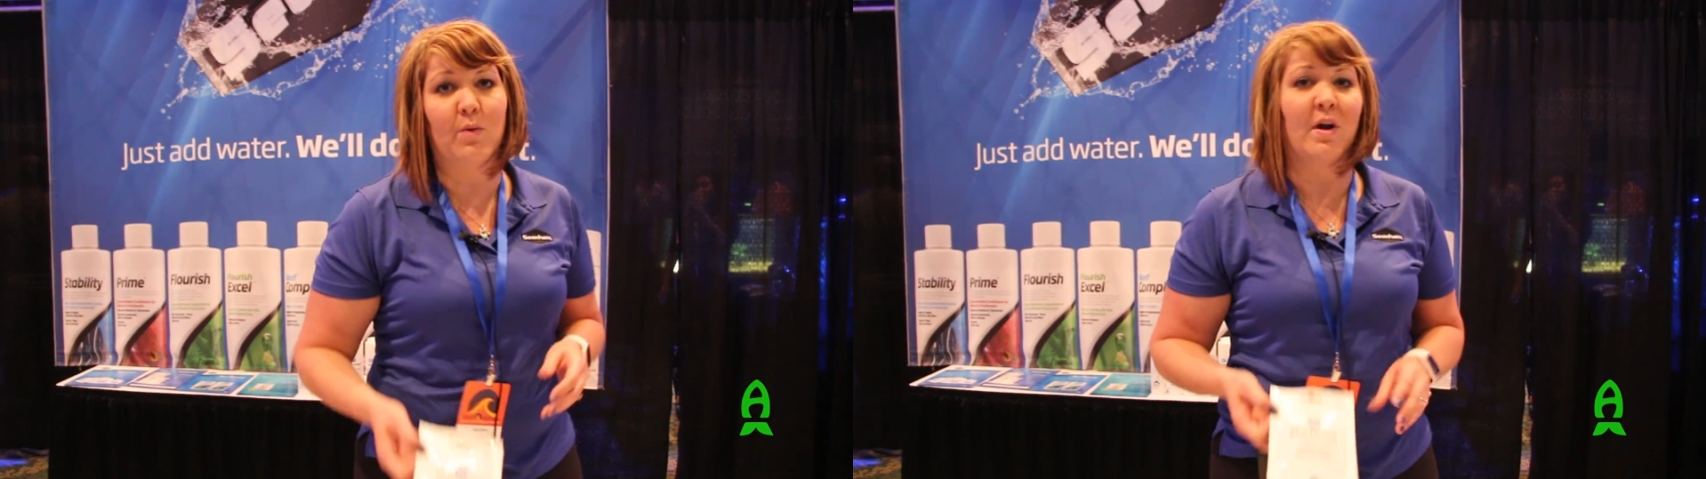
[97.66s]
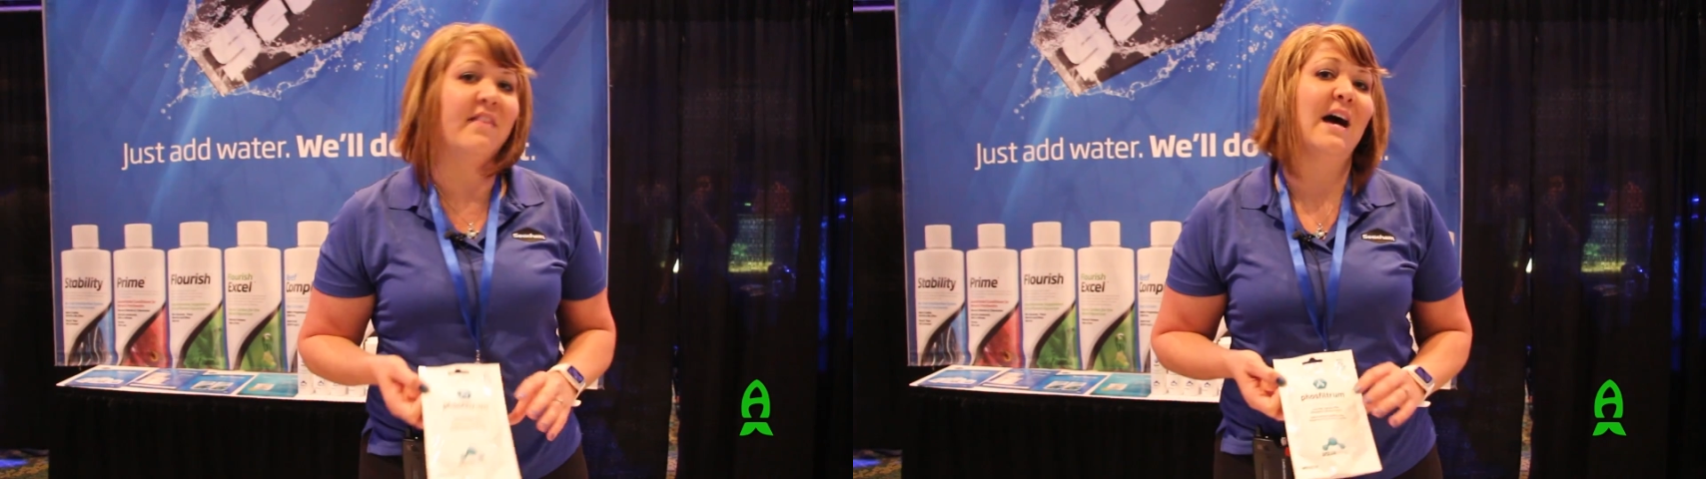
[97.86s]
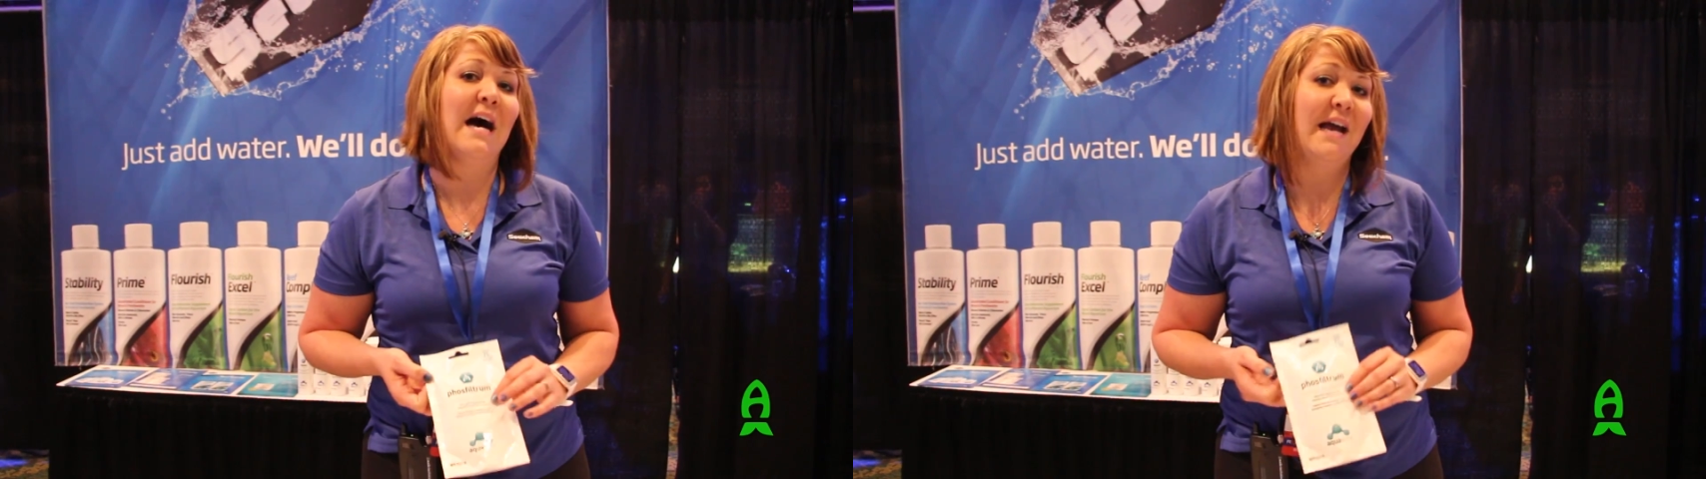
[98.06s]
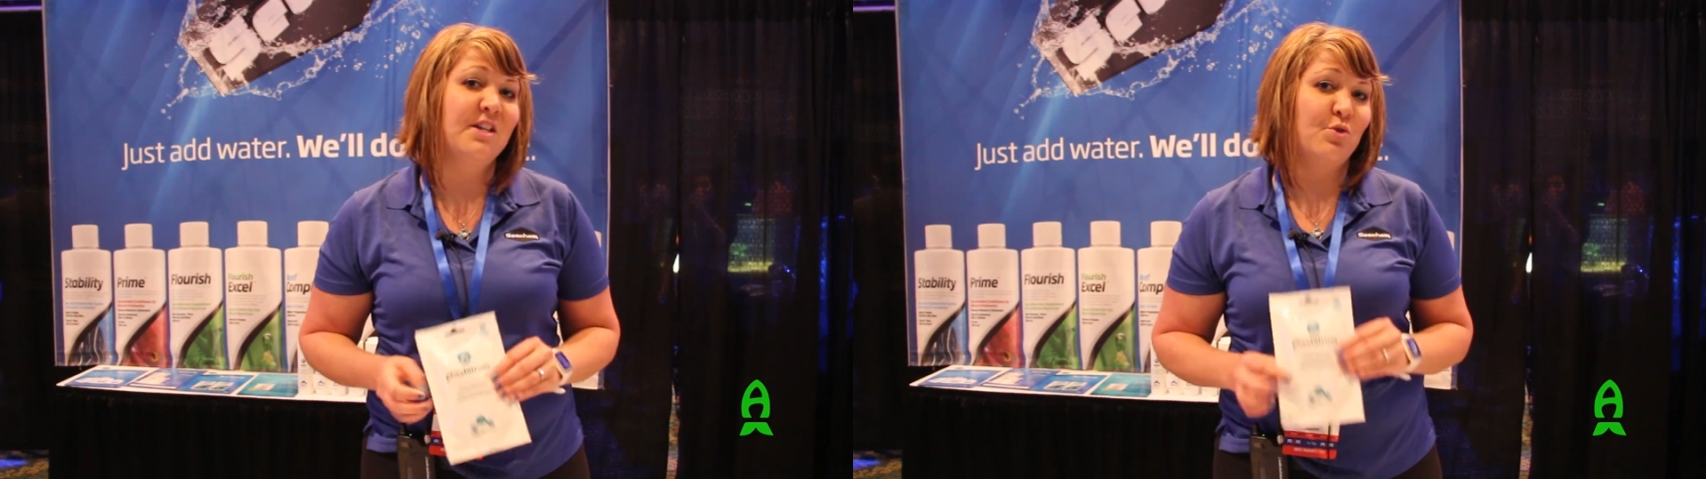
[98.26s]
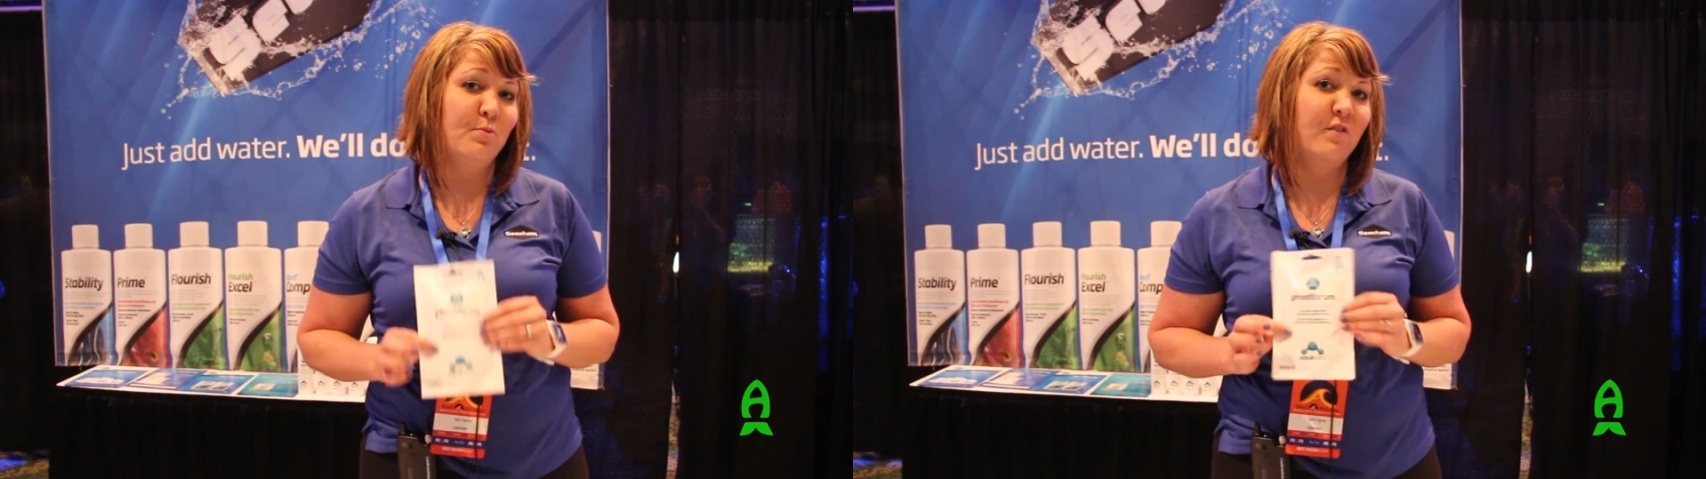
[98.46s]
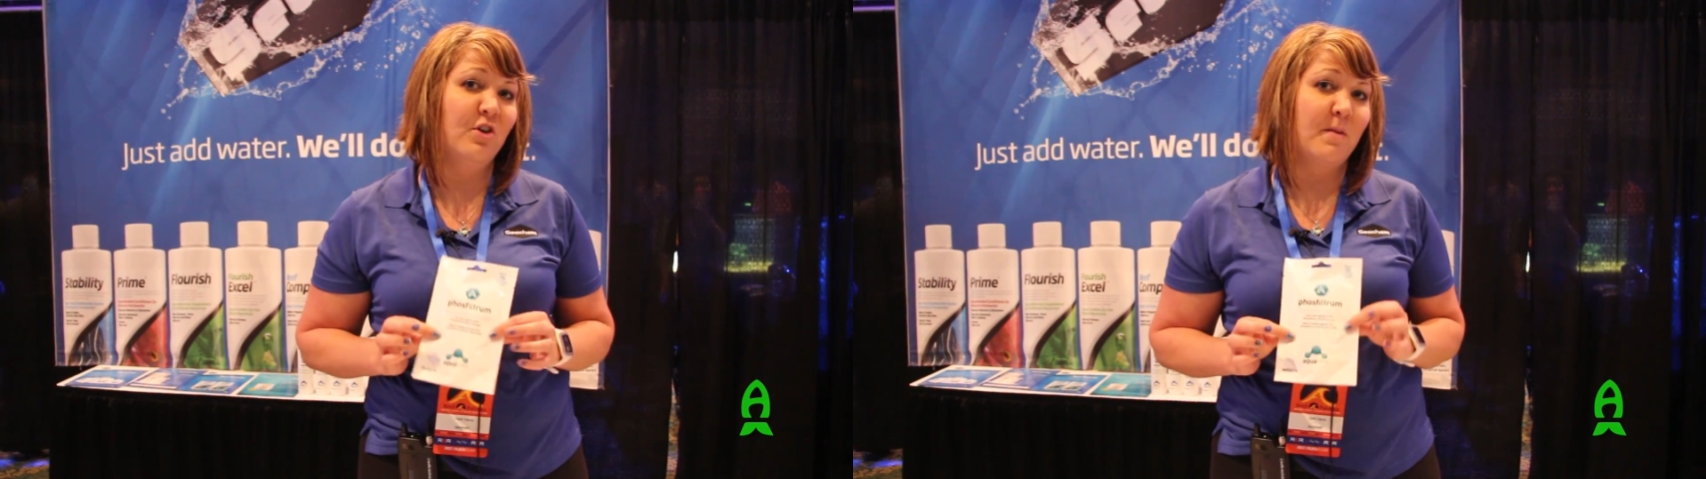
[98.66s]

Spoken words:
one of the highest removal